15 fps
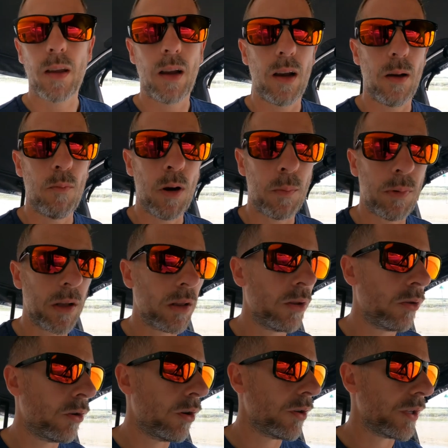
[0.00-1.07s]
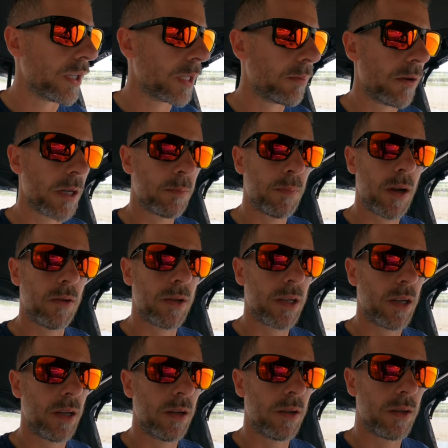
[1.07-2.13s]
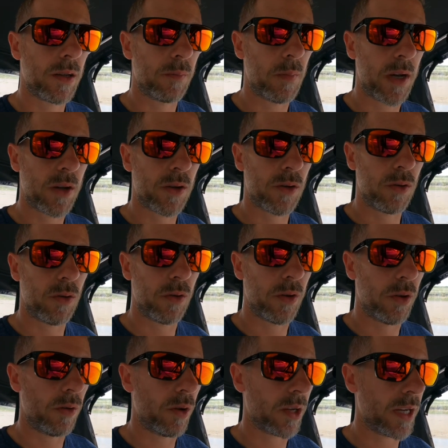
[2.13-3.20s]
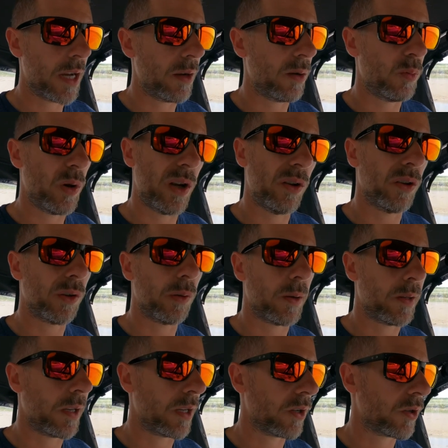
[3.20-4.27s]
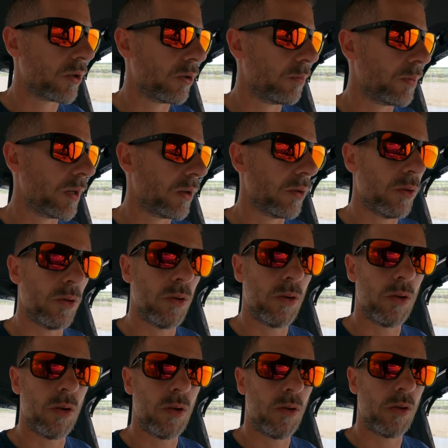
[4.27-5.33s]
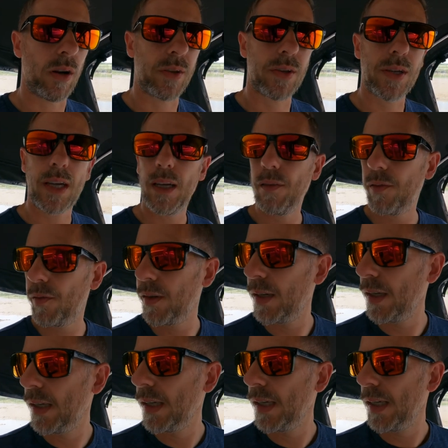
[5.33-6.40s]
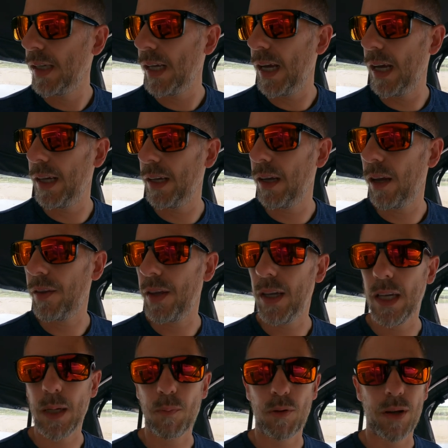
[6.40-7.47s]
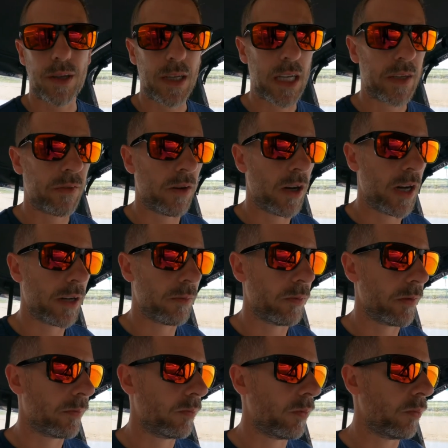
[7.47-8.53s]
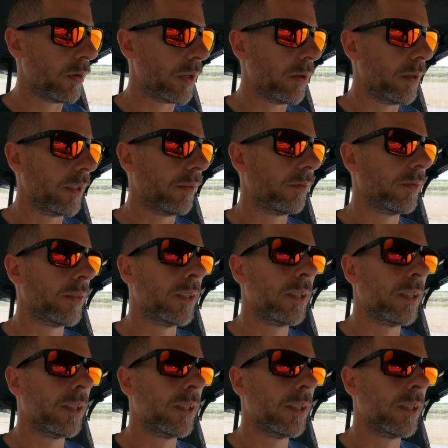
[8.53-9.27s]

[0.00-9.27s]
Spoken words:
my brother-in-law, who's an experienced boater, to make sure that, again, we're not doing anything stupid or unsafe. And I think he's pretty satisfied with what we're doing.